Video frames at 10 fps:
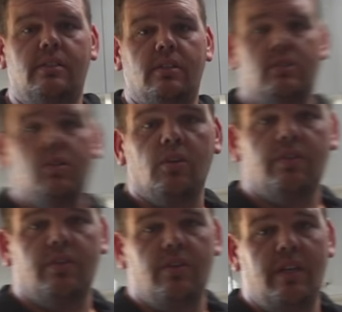to talk
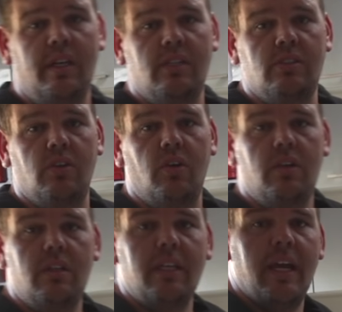through the
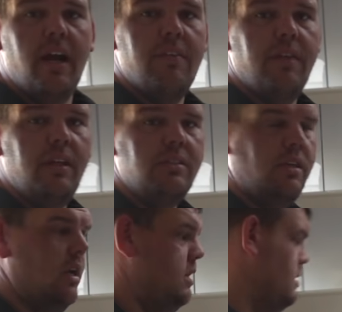inside of the caravan. So